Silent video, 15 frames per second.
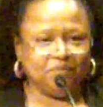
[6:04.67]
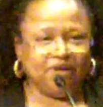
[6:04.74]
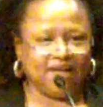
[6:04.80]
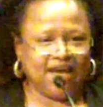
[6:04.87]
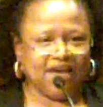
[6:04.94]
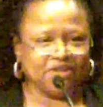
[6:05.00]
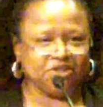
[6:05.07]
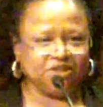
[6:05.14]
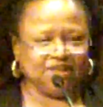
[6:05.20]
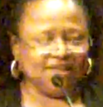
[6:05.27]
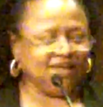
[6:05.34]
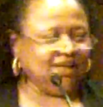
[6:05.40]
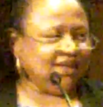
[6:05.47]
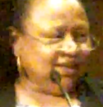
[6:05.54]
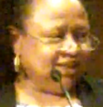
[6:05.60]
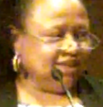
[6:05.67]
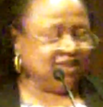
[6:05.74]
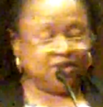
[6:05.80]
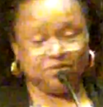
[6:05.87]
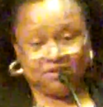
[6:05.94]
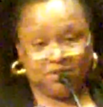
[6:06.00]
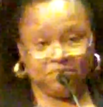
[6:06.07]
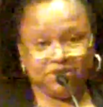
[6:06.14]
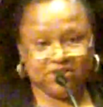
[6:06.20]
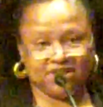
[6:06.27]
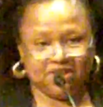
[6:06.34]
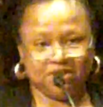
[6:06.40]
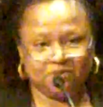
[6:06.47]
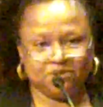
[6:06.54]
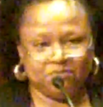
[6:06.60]
but actually the
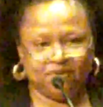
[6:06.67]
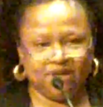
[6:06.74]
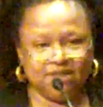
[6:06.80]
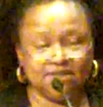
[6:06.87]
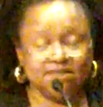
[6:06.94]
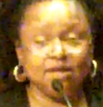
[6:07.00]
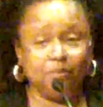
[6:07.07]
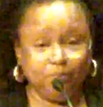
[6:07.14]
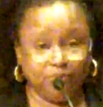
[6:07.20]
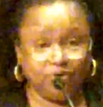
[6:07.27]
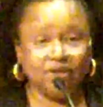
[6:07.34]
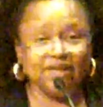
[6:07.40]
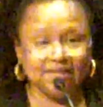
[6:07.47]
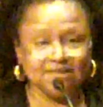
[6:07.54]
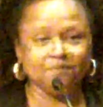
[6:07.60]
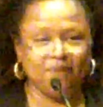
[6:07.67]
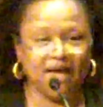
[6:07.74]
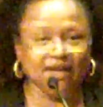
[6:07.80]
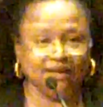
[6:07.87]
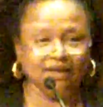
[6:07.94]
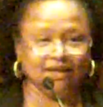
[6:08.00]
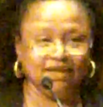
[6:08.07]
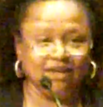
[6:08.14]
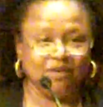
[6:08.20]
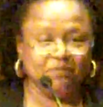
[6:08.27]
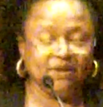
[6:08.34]
music that was played is pre-Hispanic,